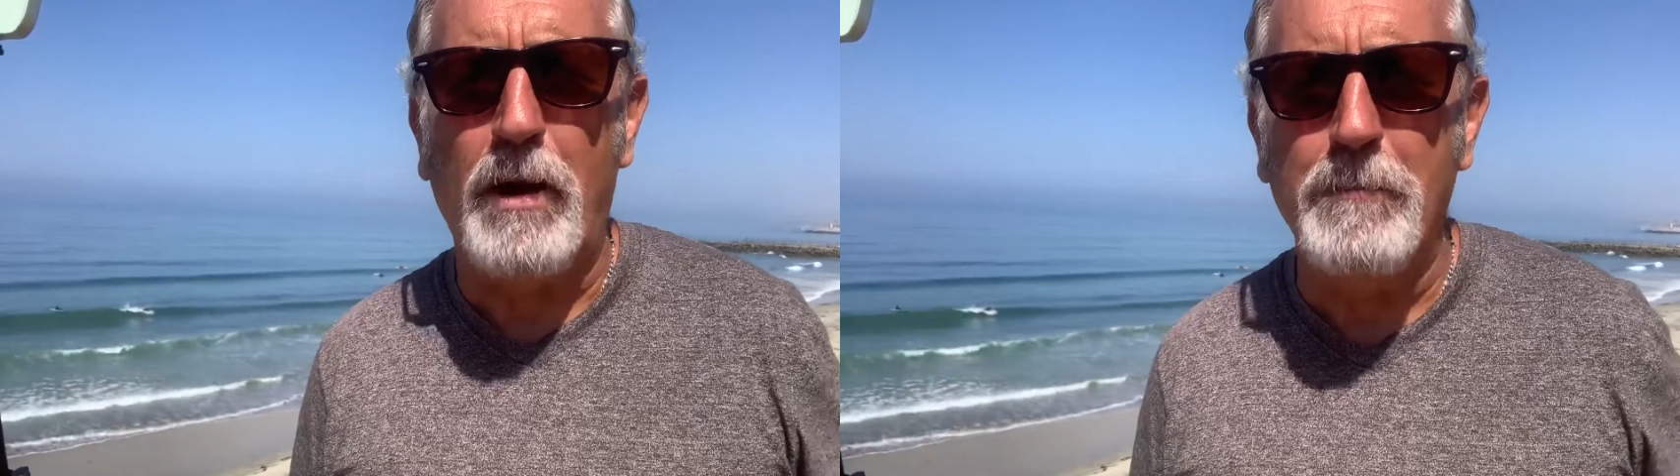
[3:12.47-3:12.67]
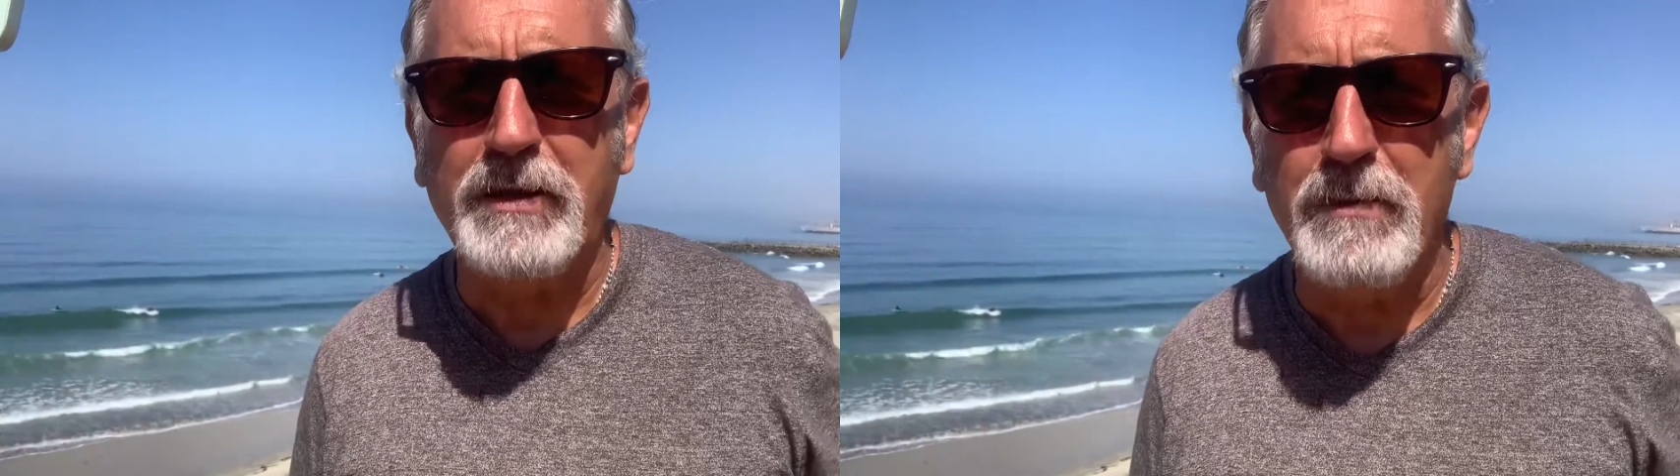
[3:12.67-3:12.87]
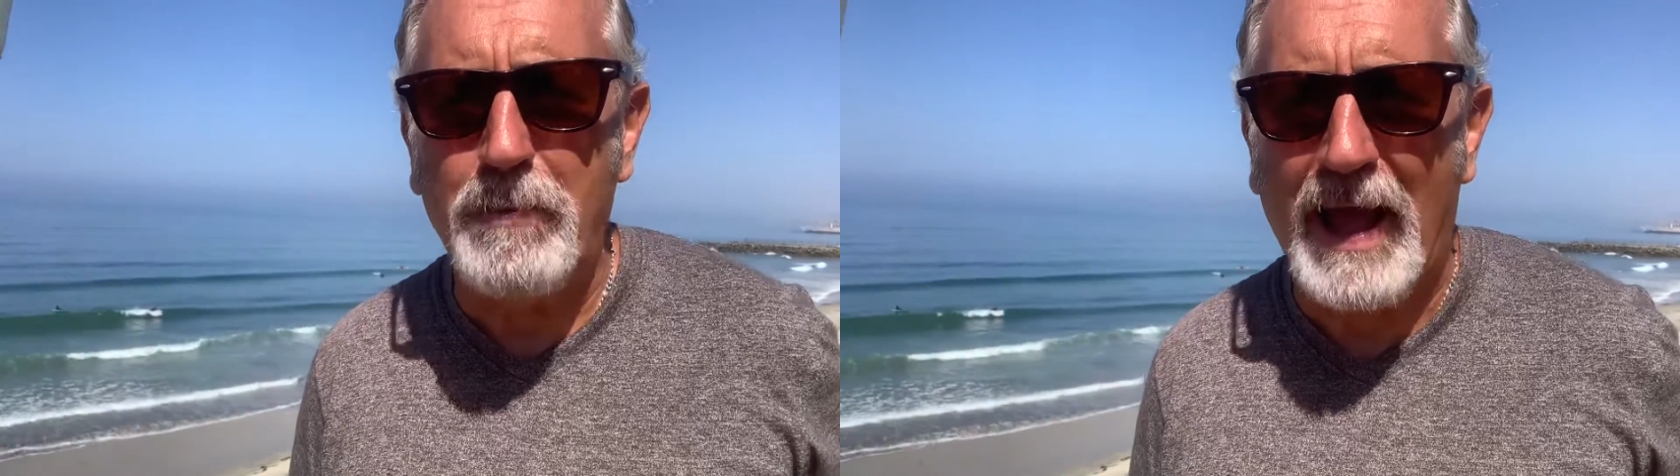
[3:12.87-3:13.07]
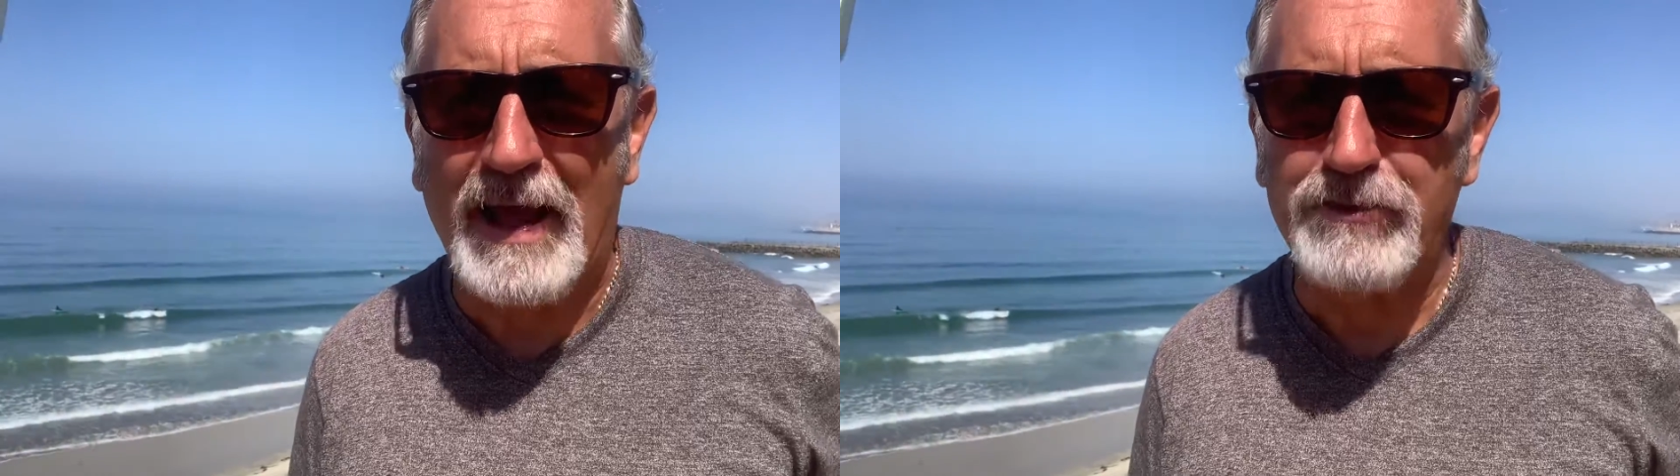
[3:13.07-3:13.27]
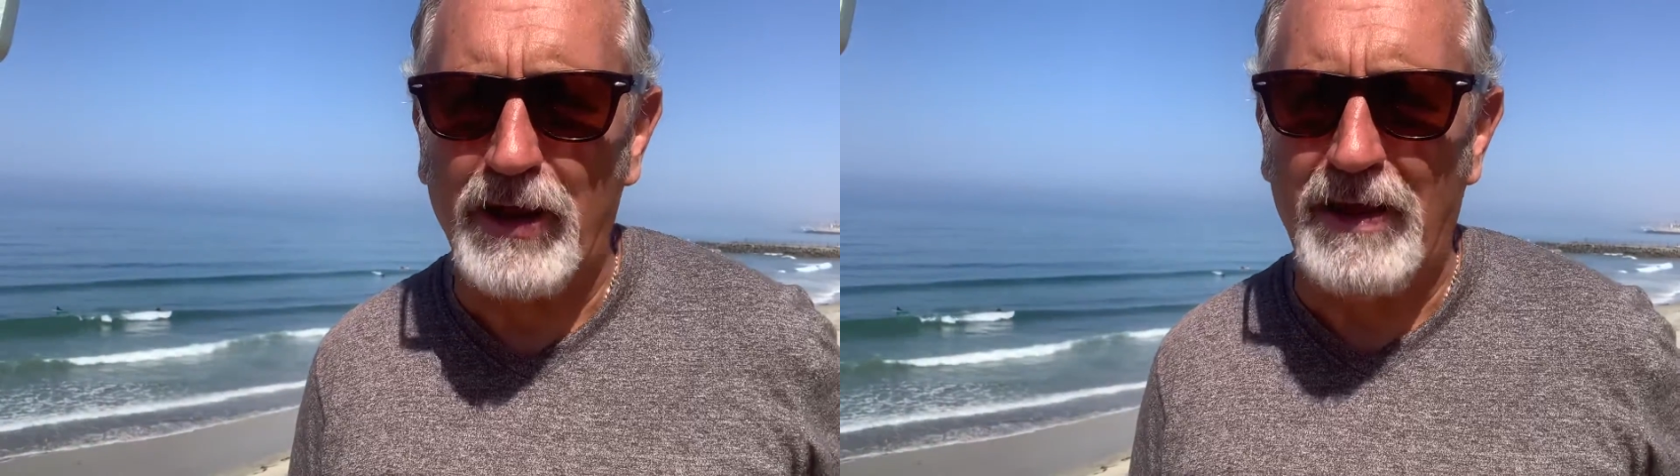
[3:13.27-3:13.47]
pumpkin
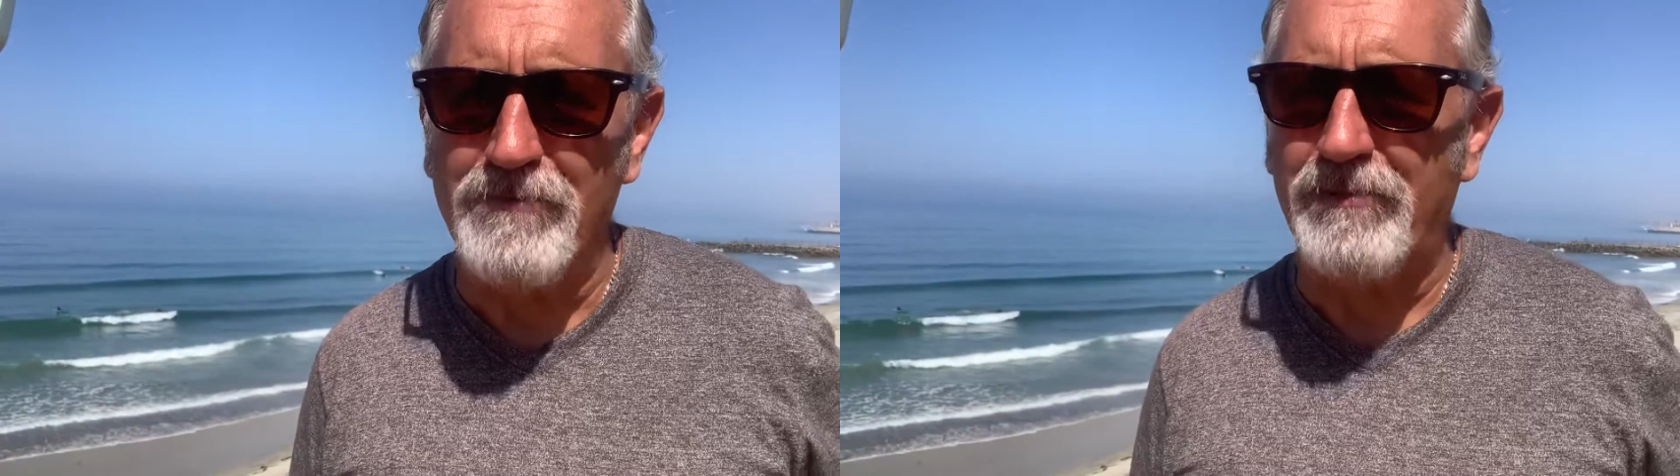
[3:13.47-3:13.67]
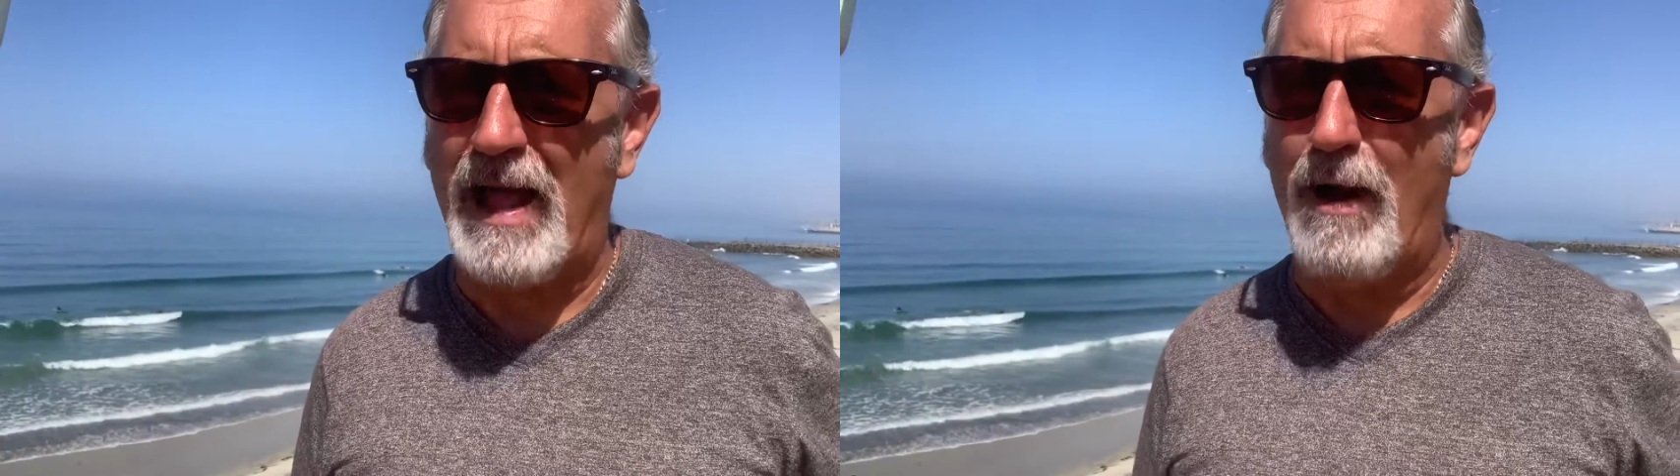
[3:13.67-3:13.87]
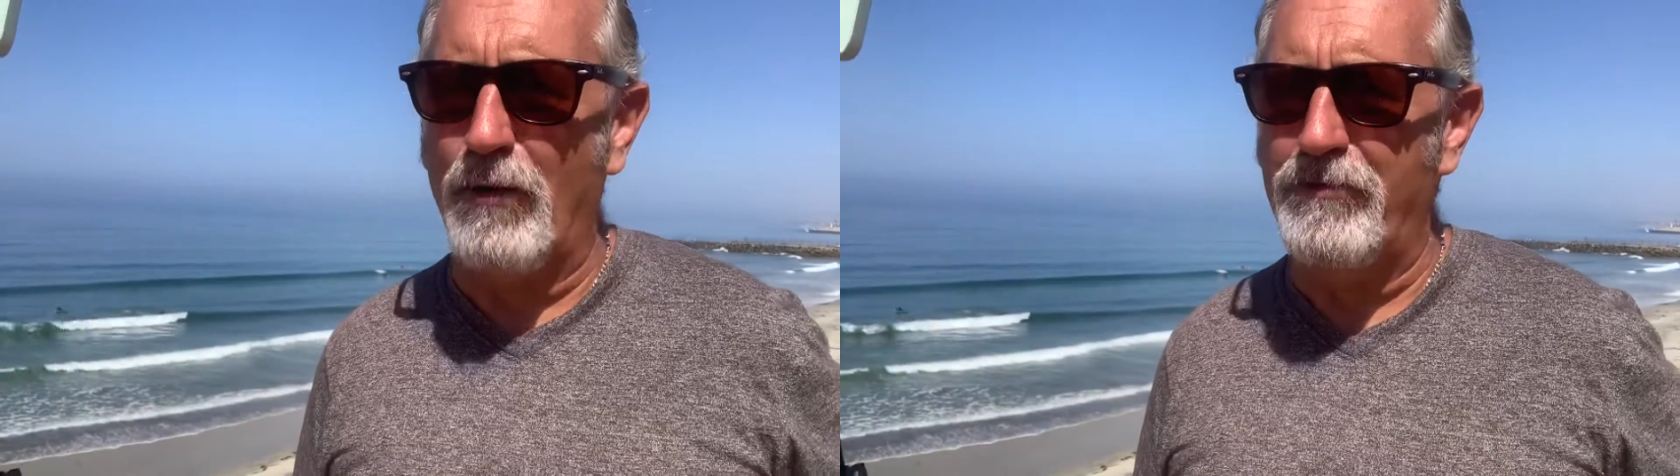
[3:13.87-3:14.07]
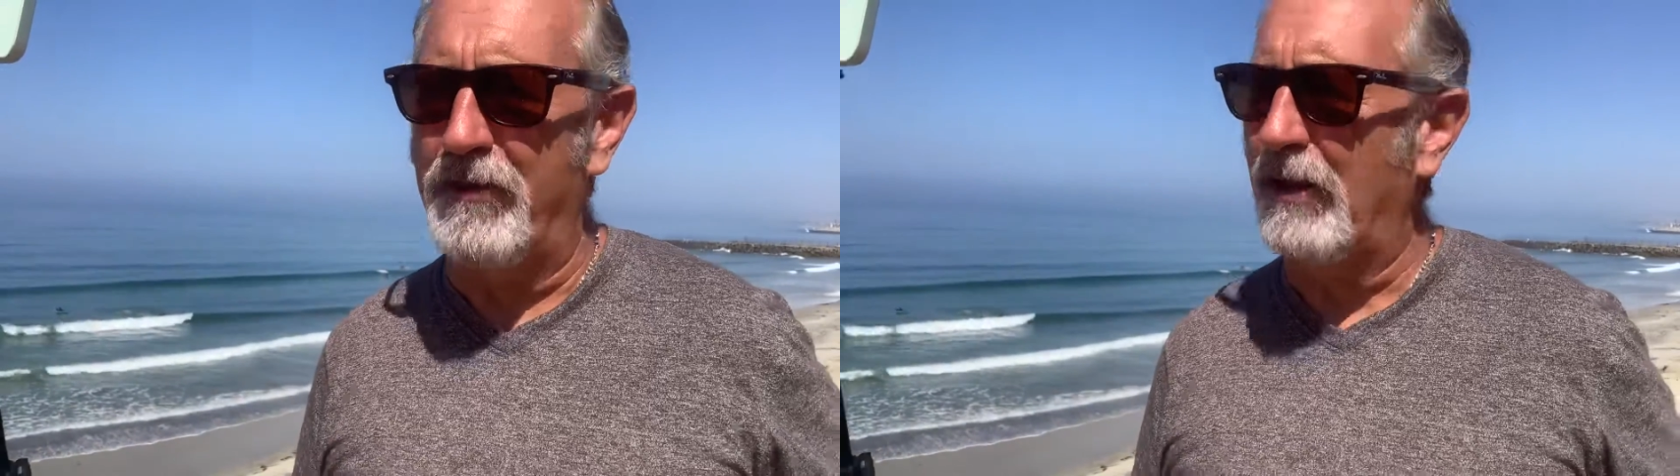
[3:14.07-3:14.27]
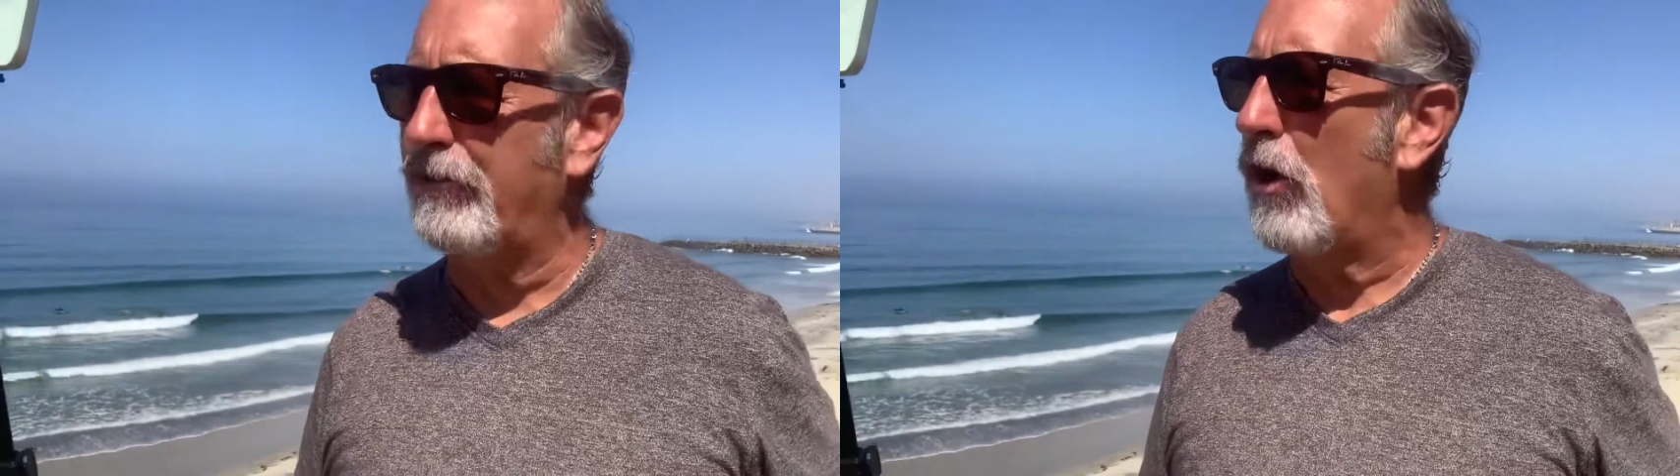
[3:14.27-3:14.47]
patch, and flower
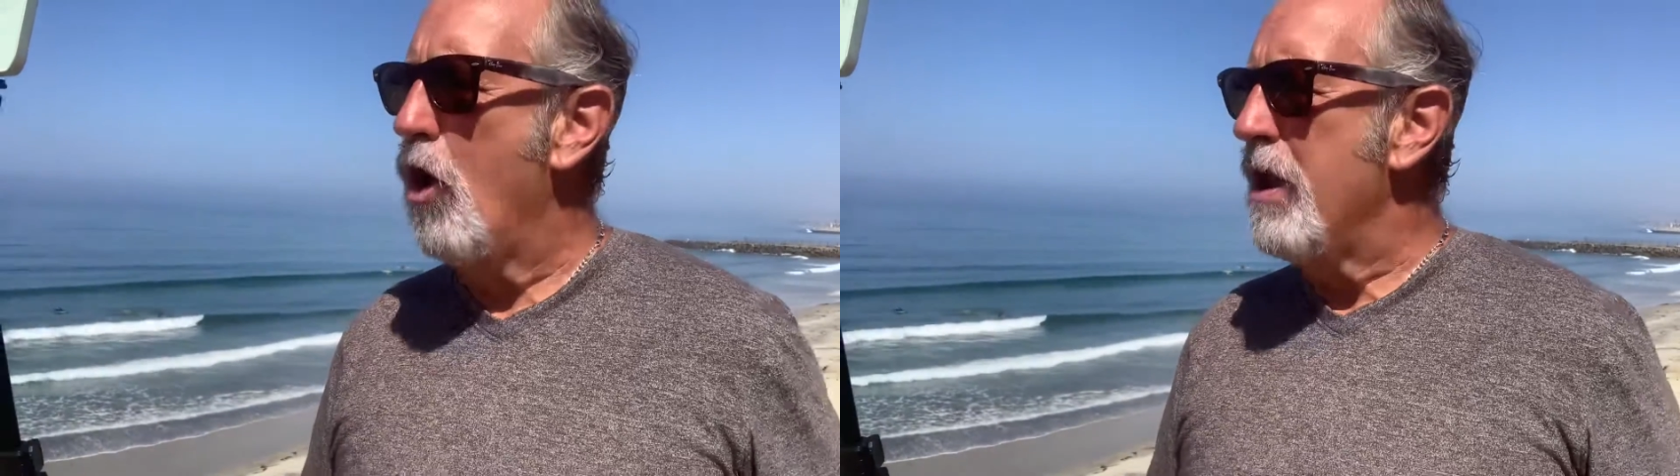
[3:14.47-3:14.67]
fields.